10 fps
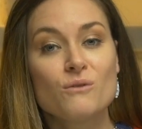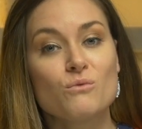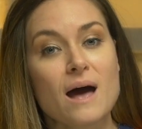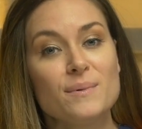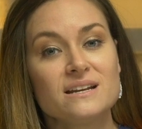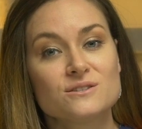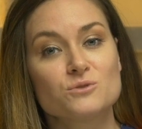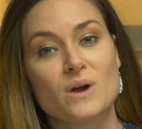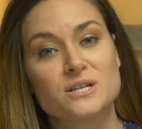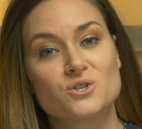Robyn is a
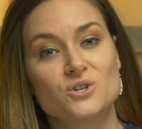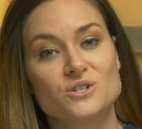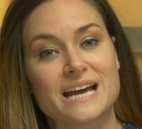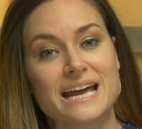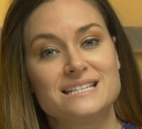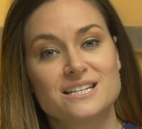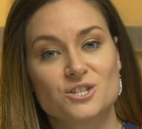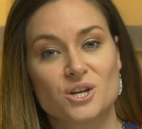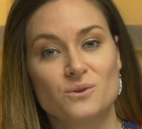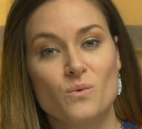registered
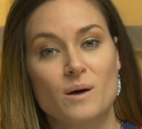dietitian,